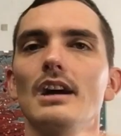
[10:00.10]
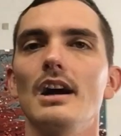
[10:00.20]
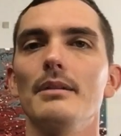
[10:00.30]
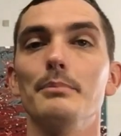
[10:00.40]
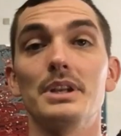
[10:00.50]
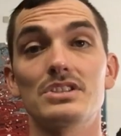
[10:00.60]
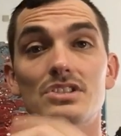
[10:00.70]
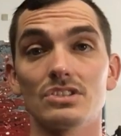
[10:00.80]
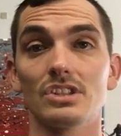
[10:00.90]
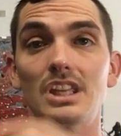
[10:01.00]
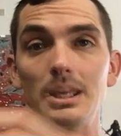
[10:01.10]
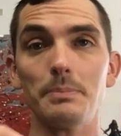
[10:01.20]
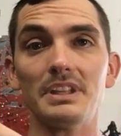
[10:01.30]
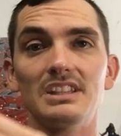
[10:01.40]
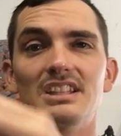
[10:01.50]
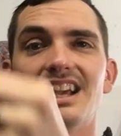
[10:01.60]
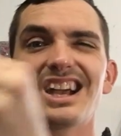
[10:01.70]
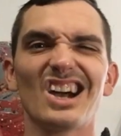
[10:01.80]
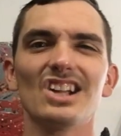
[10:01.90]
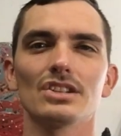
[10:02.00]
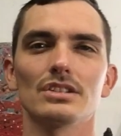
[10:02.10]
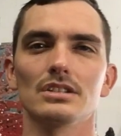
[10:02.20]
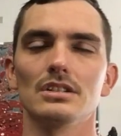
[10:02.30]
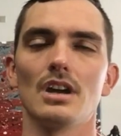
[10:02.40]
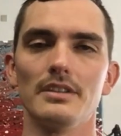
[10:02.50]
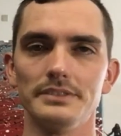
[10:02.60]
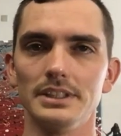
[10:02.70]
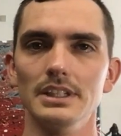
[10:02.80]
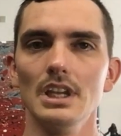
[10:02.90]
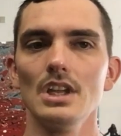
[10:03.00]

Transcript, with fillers: um, but it's still keeping the color of it.